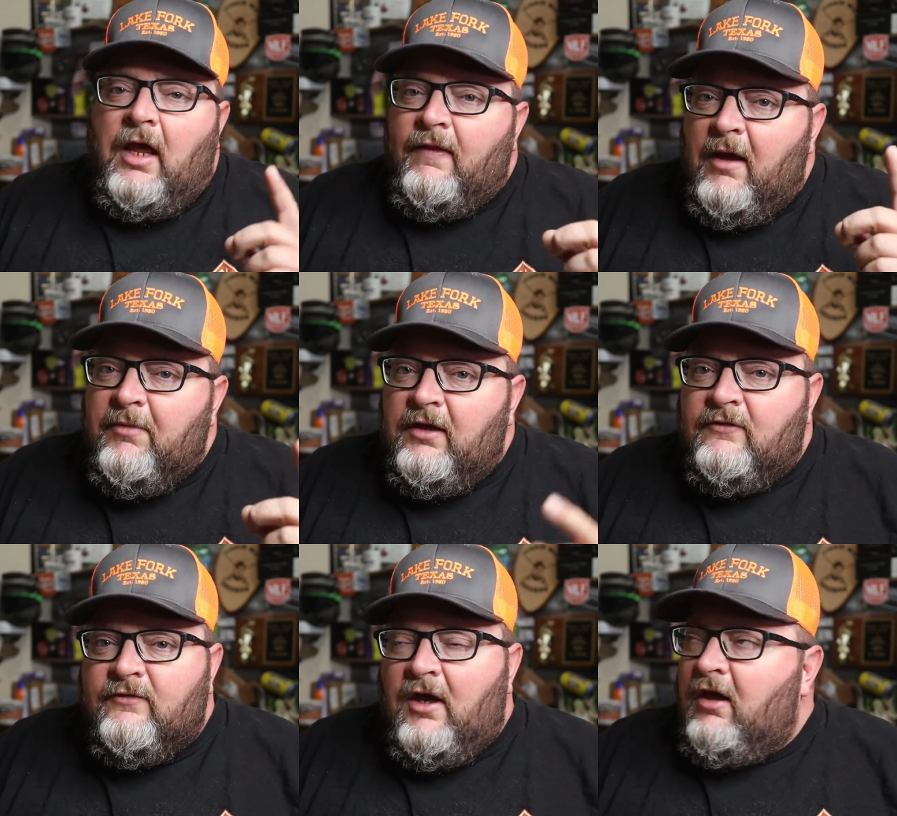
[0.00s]
Speaker 1: Now, that being
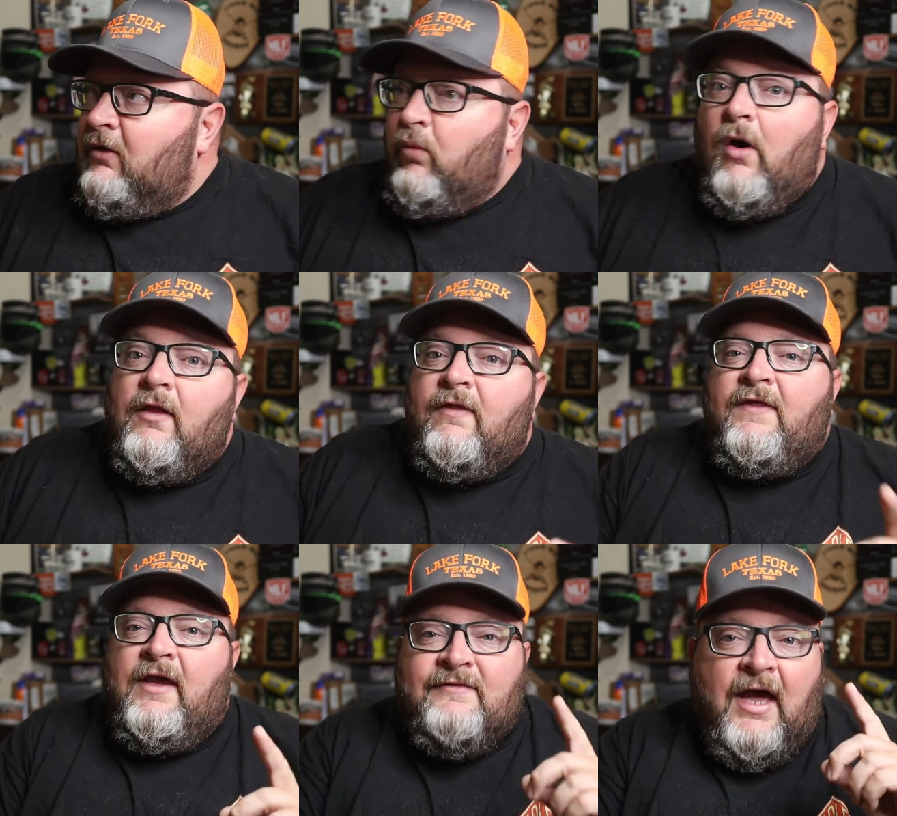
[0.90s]
said, one of the
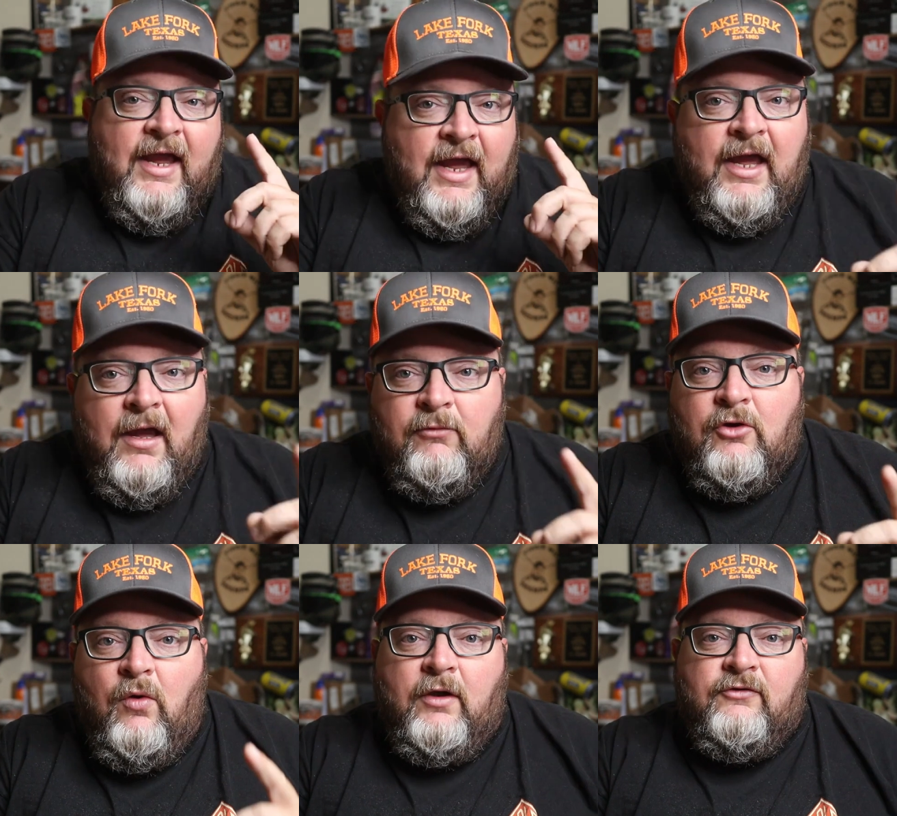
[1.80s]
things I am
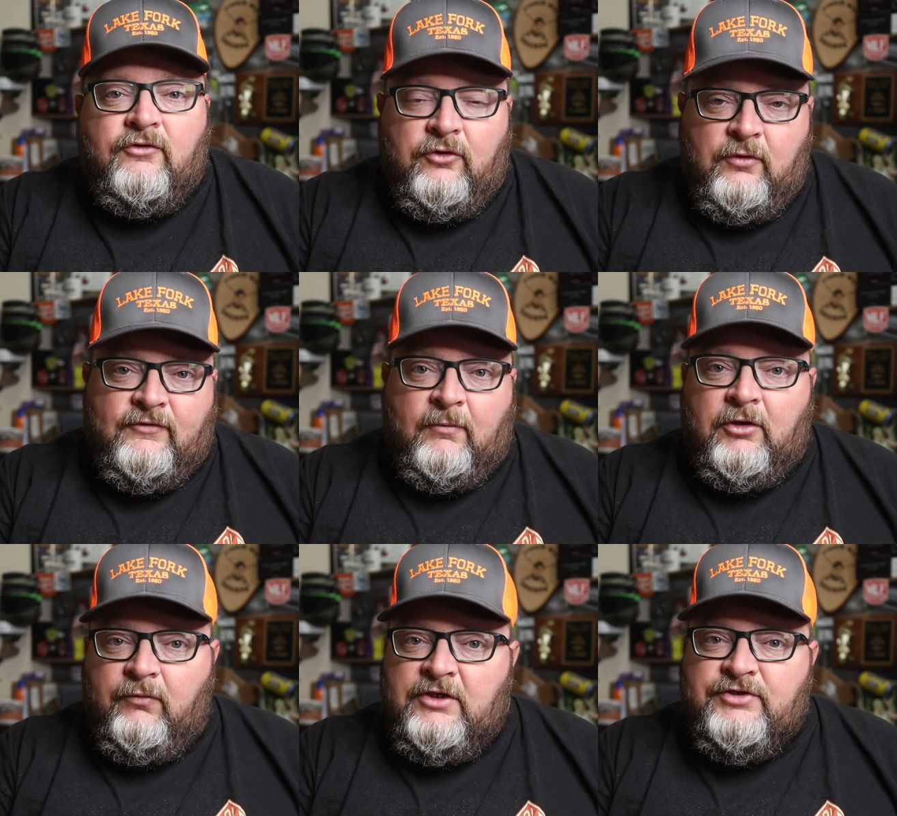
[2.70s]
going to do is I'm going
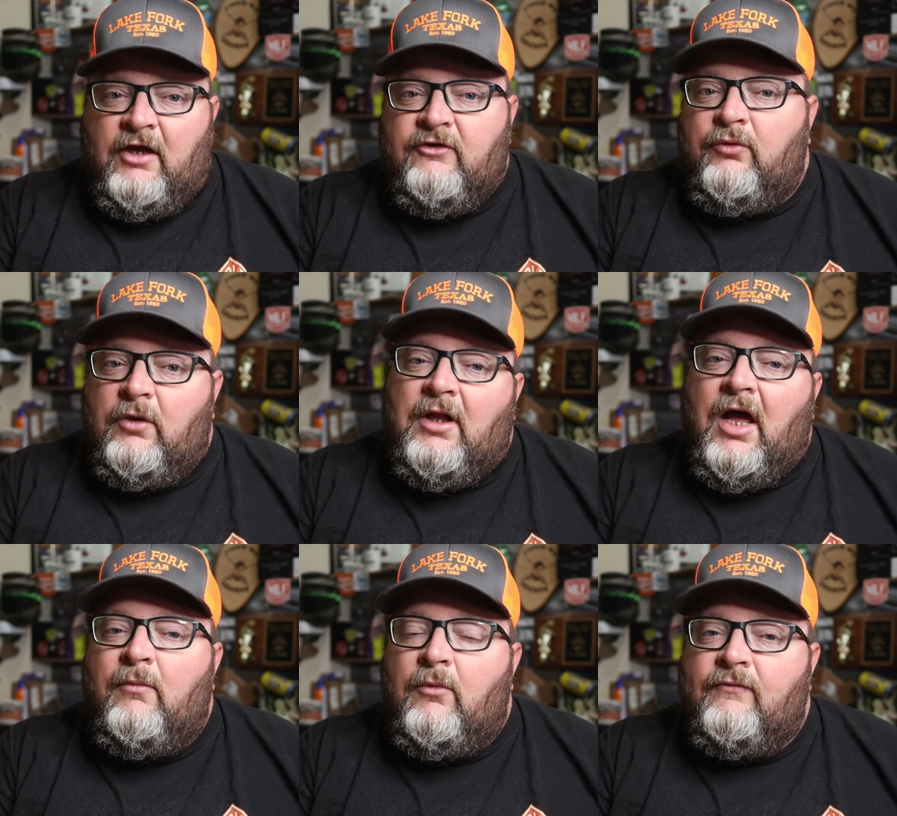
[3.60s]
to reach out to a
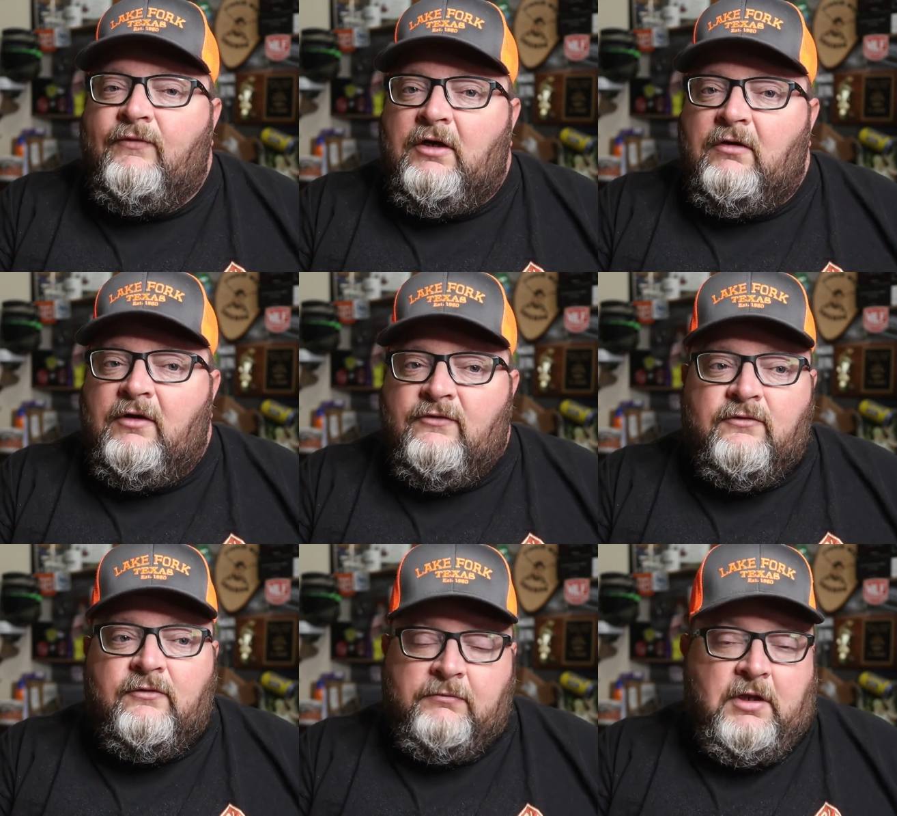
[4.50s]
lot more
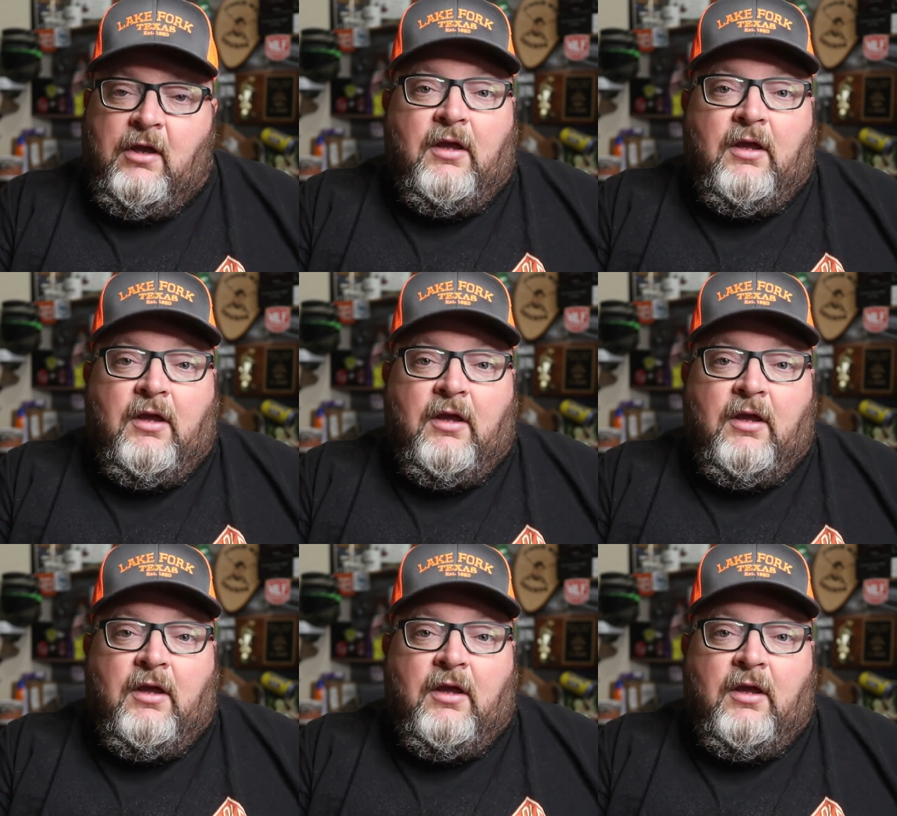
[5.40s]
veterans and,